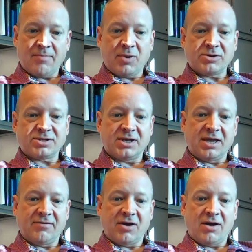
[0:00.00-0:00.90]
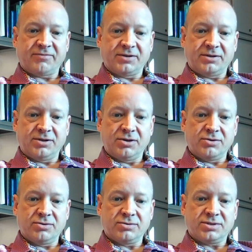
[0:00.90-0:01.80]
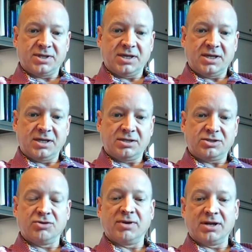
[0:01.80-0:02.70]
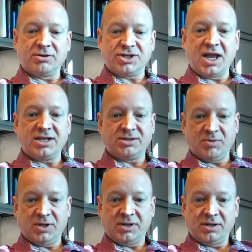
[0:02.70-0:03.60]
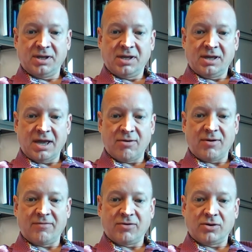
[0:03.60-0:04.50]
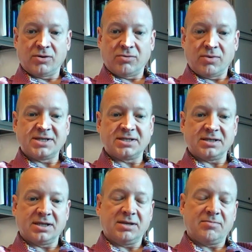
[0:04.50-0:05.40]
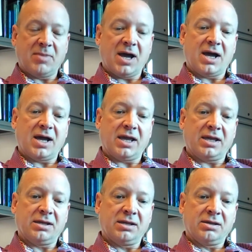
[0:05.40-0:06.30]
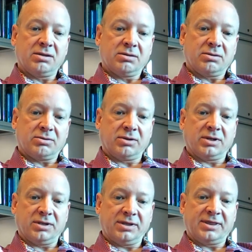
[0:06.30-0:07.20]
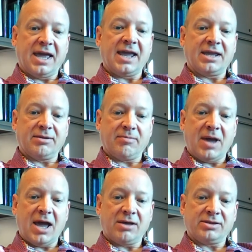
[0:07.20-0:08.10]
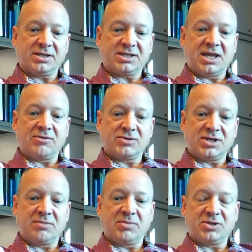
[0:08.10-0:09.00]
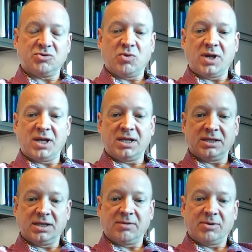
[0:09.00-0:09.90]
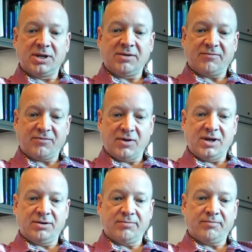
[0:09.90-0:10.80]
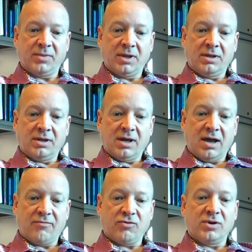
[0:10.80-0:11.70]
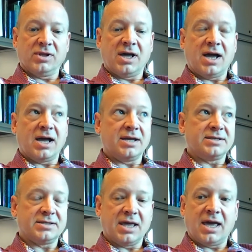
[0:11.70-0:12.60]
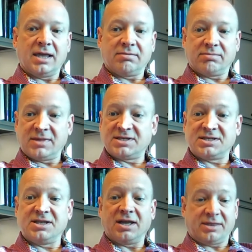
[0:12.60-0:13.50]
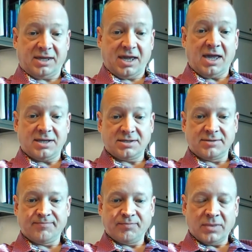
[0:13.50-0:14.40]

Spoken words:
I personally have often used the two interchangeably. However, recently, by critically thinking about distinguishing between liberty and freedom, I've realized that this is not the case.